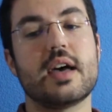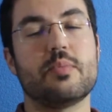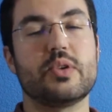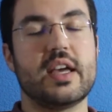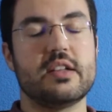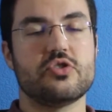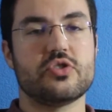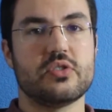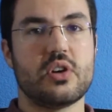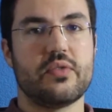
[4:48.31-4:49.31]

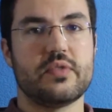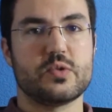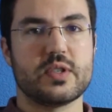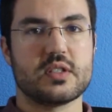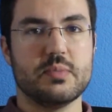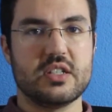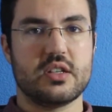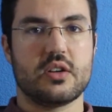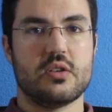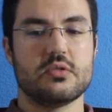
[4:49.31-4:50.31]
apprehension of the
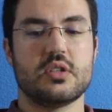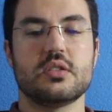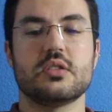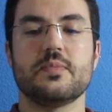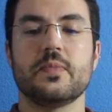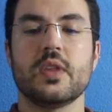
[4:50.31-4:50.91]
transmitted content.